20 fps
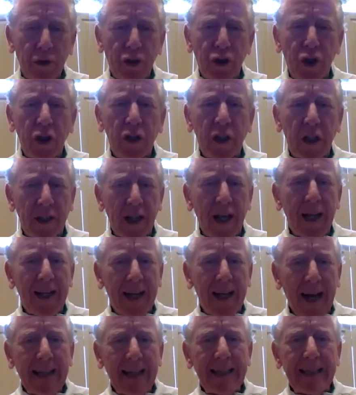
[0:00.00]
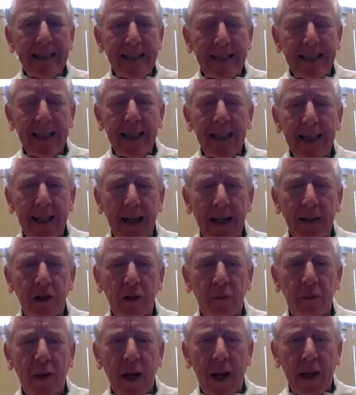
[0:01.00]
good that they got to see
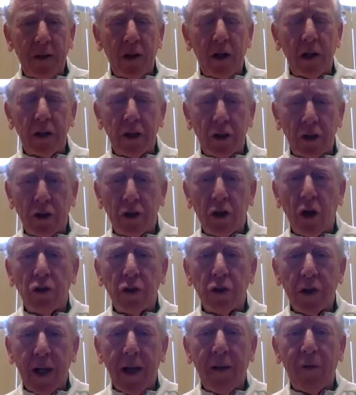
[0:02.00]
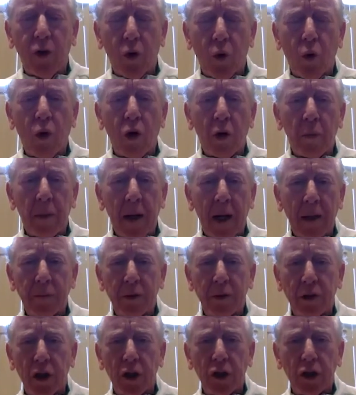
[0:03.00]
Taysom solely at the quarterback
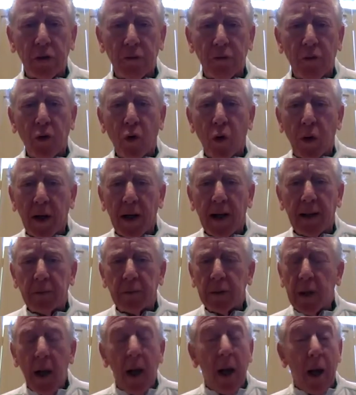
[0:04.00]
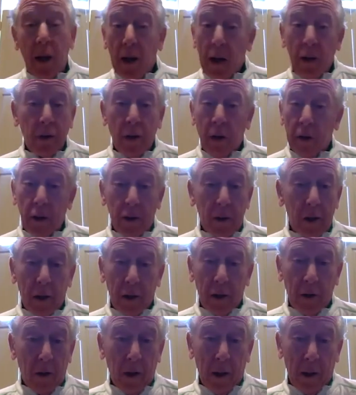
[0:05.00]
position for 4 games. And I thought he
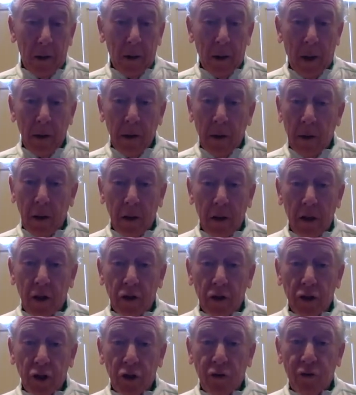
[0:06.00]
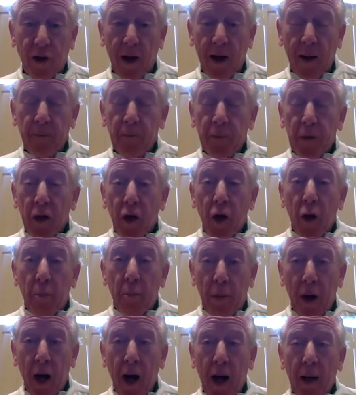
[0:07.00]
did great. I thought he did just fine.
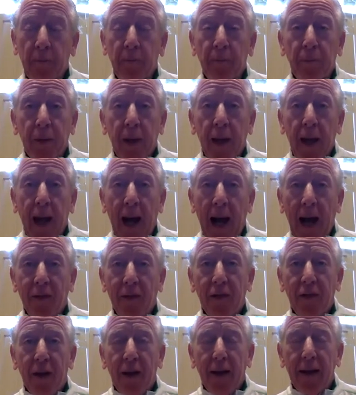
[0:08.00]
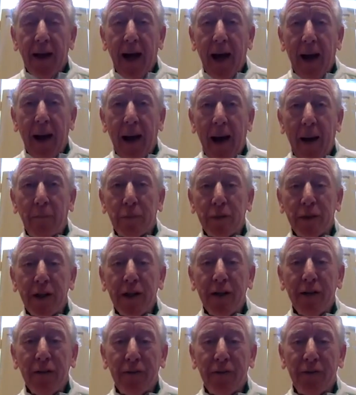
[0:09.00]
But I
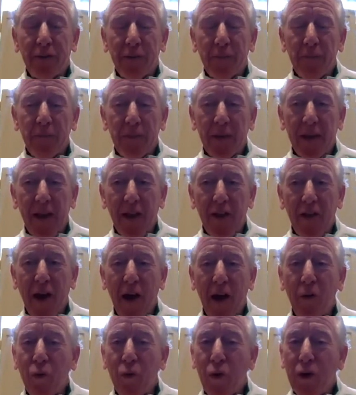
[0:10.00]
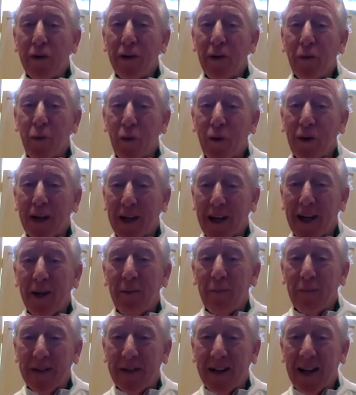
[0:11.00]
believe they really want to
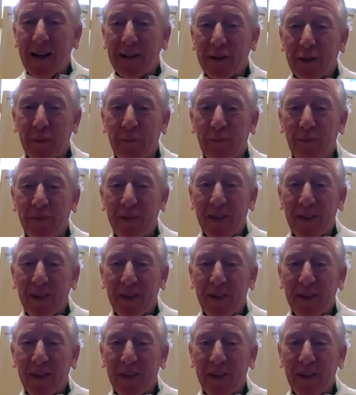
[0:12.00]
keep Taysom